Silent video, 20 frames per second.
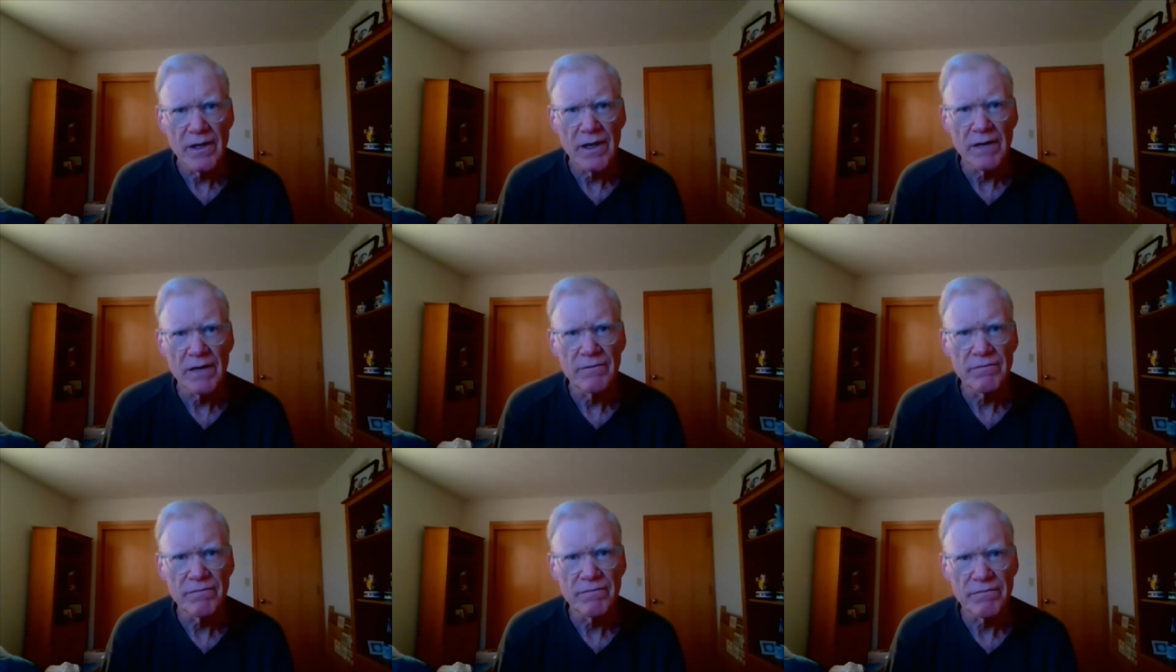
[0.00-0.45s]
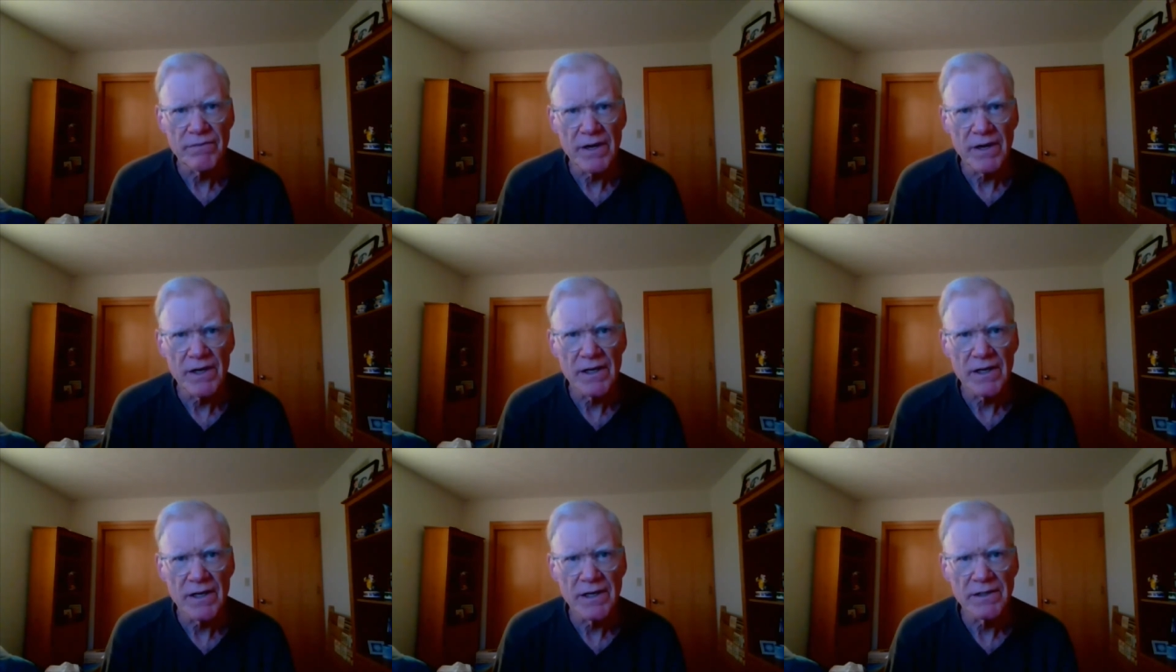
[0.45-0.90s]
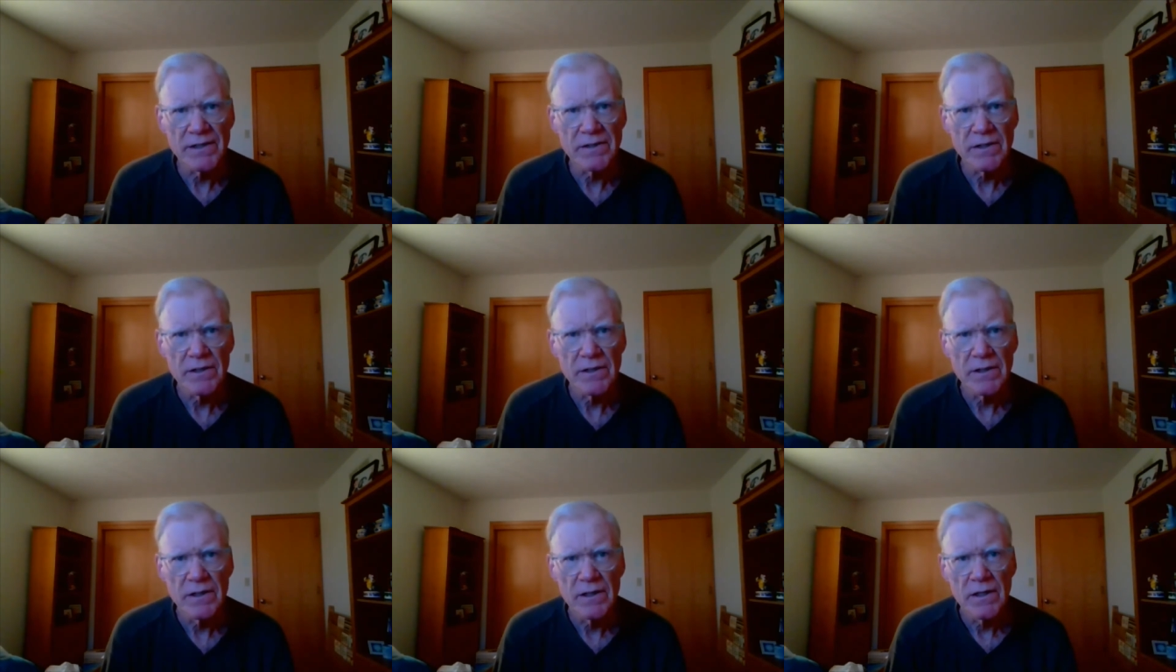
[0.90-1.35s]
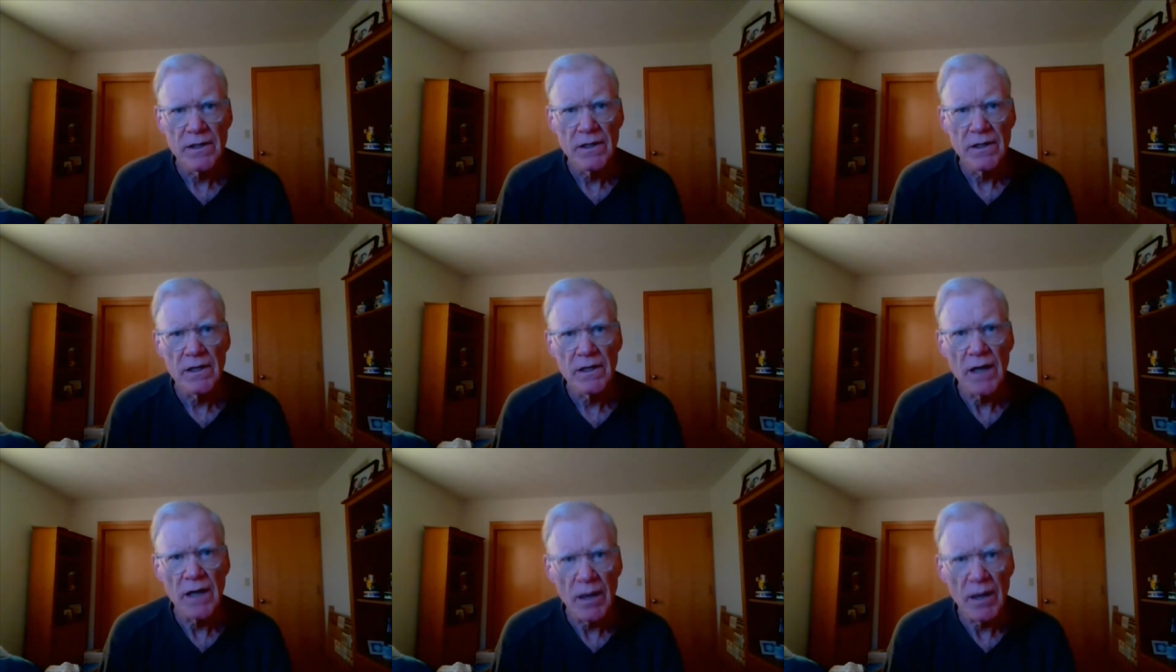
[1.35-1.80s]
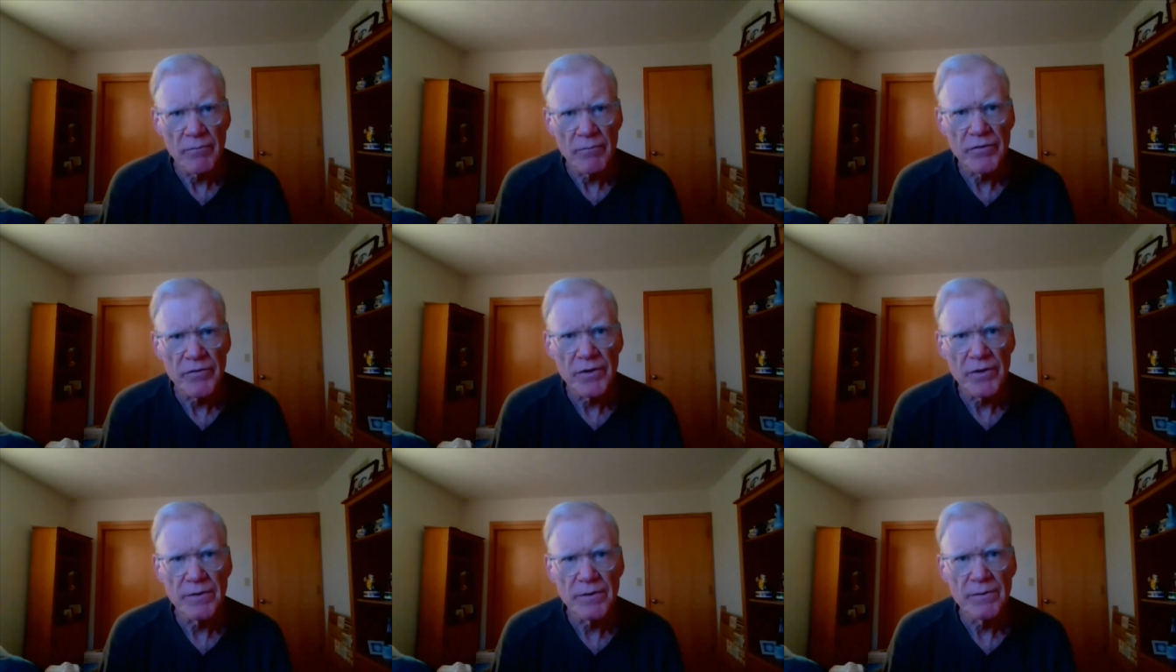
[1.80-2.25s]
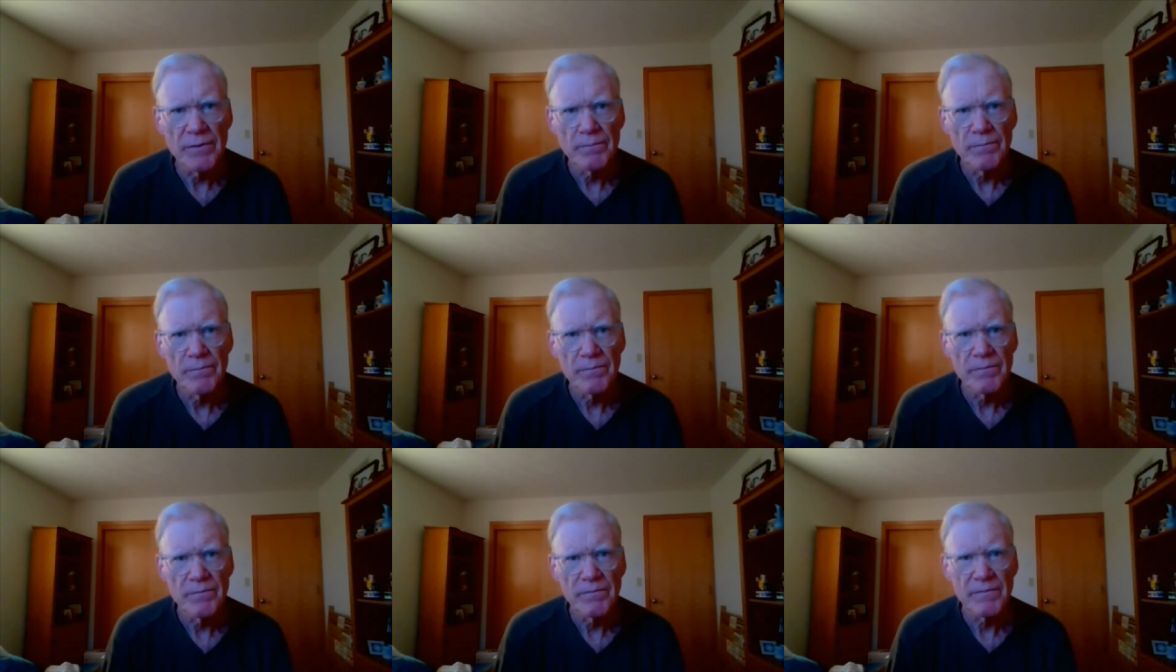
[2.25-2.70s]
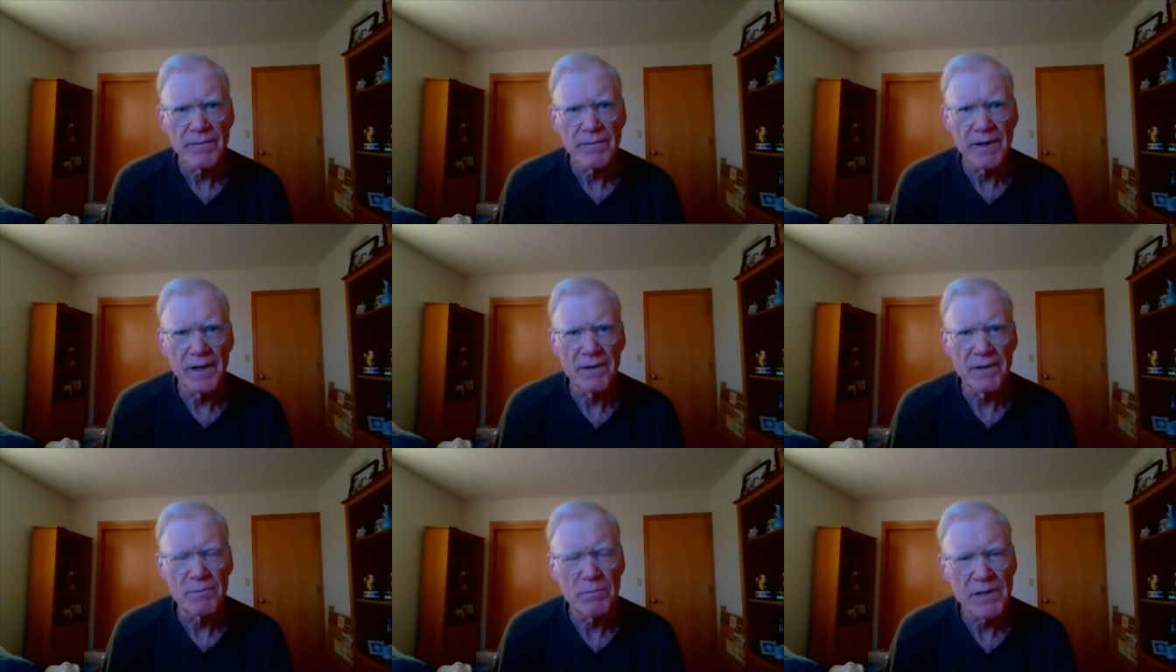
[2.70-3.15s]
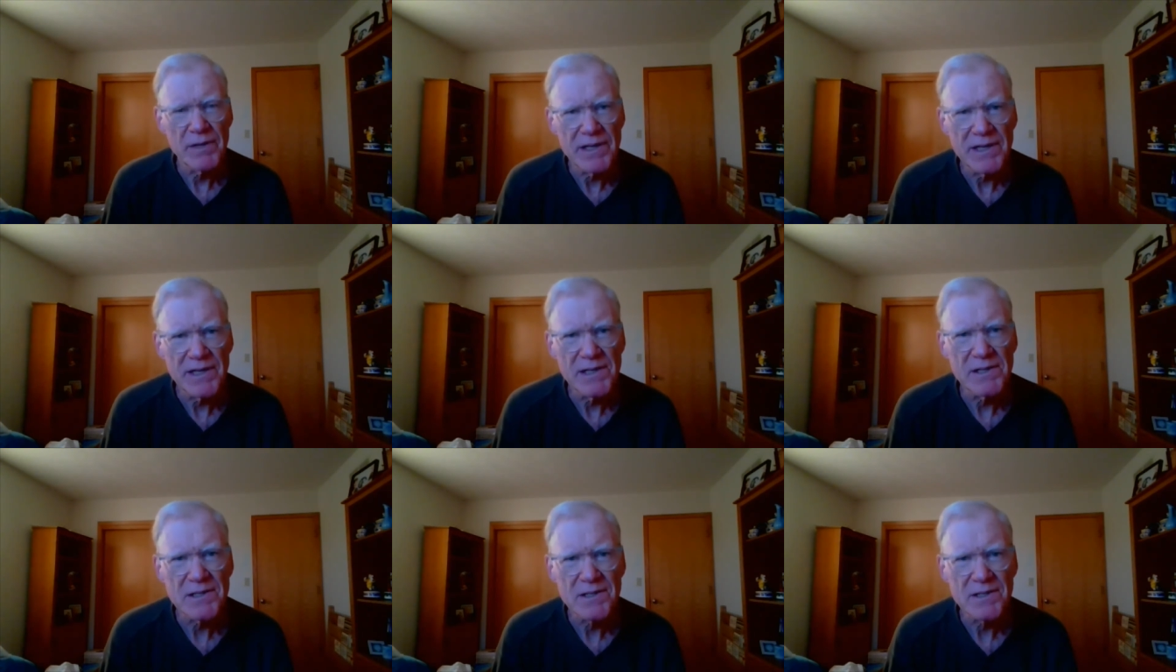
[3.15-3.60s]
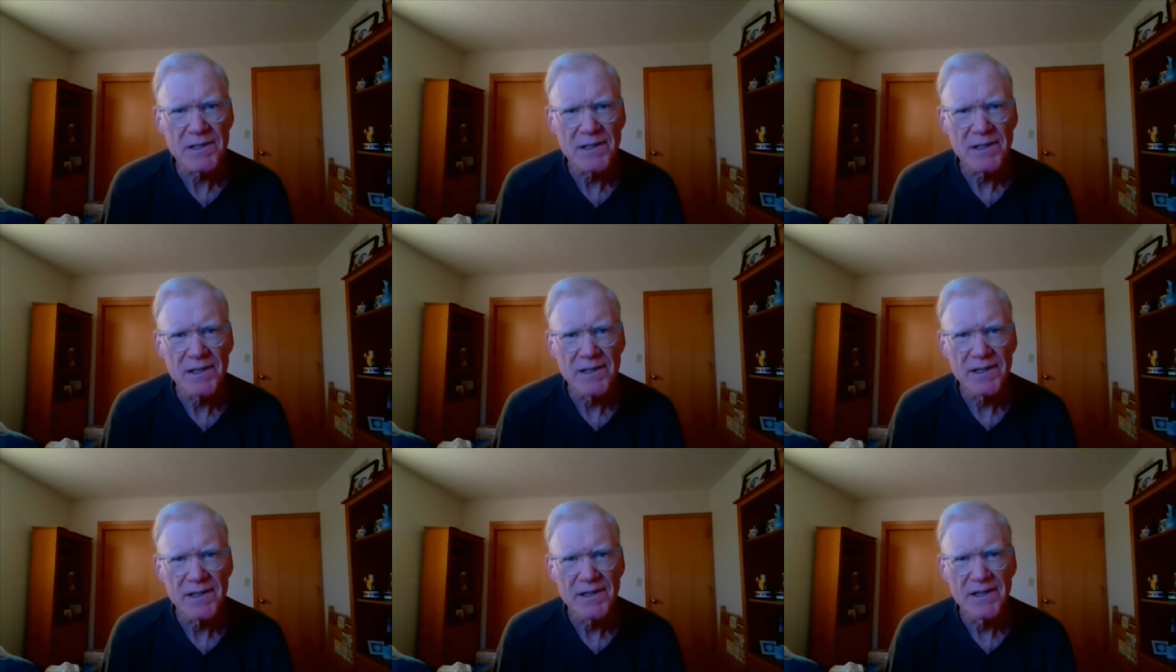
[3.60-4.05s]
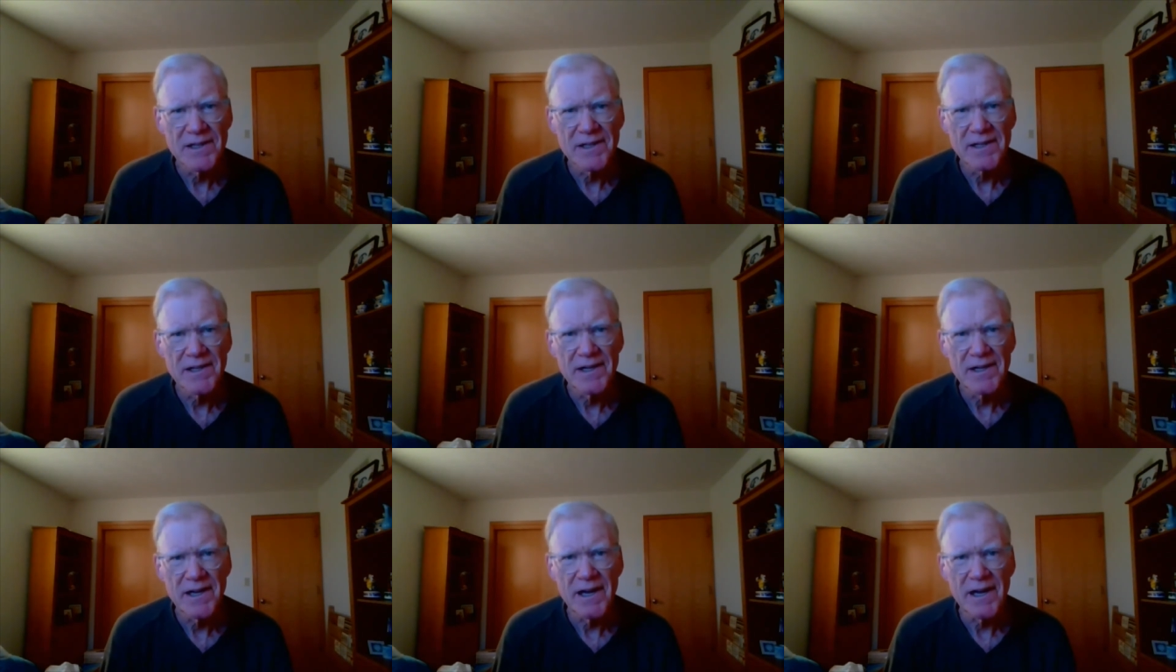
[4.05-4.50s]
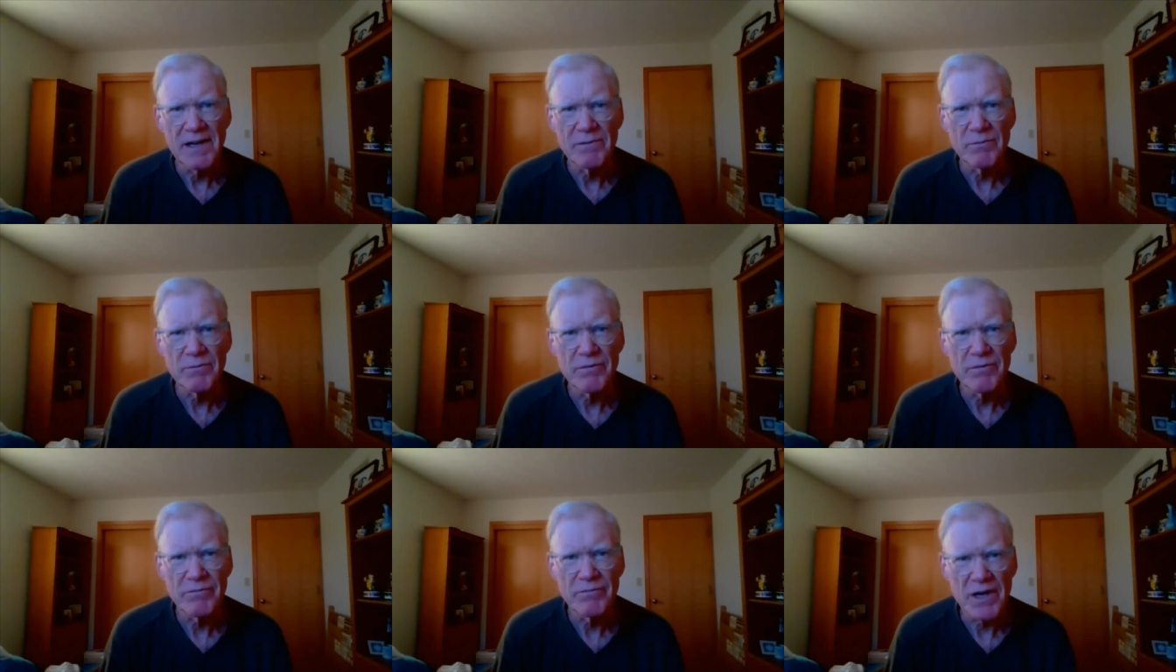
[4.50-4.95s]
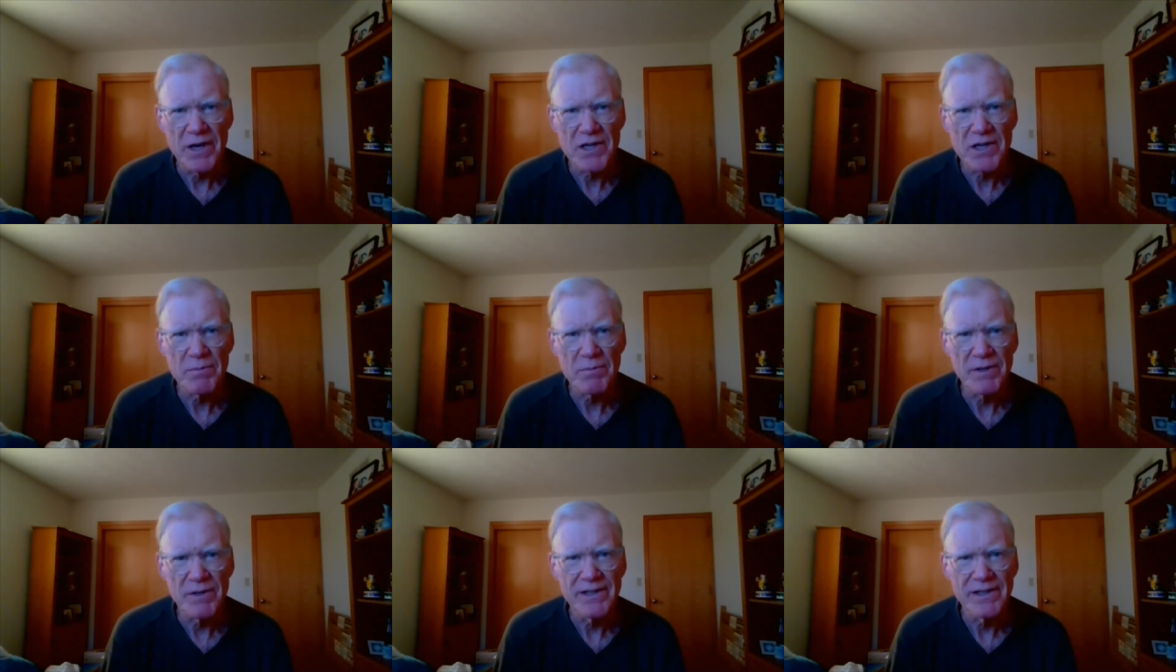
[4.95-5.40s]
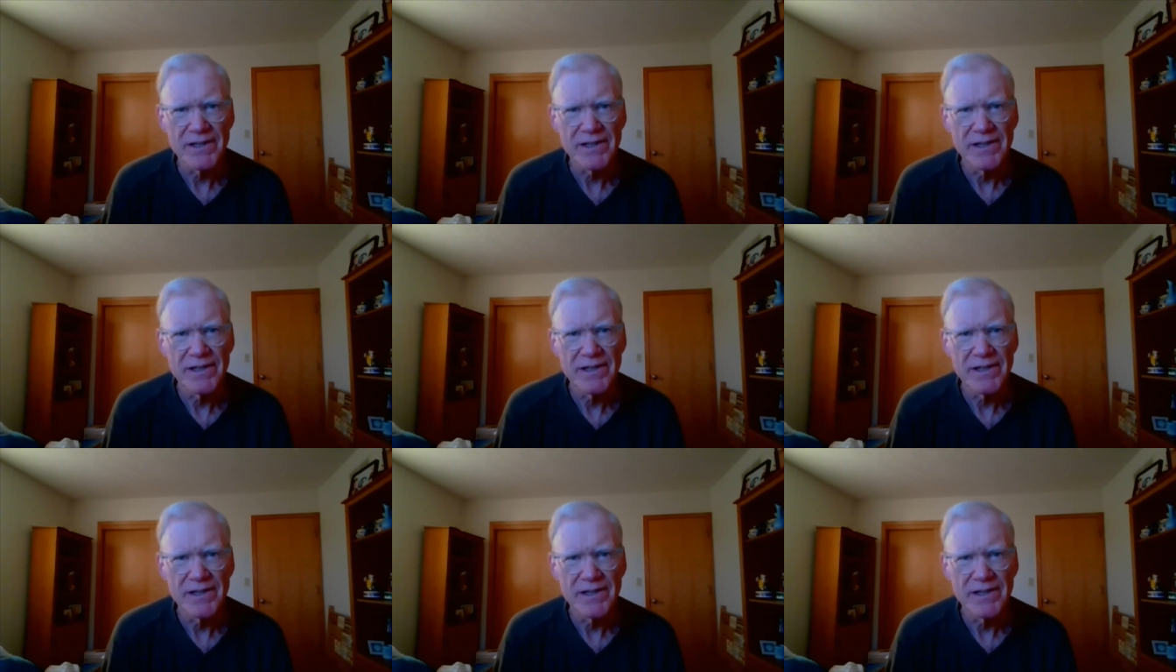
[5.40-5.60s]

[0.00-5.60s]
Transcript: and find comfort and peace and refreshment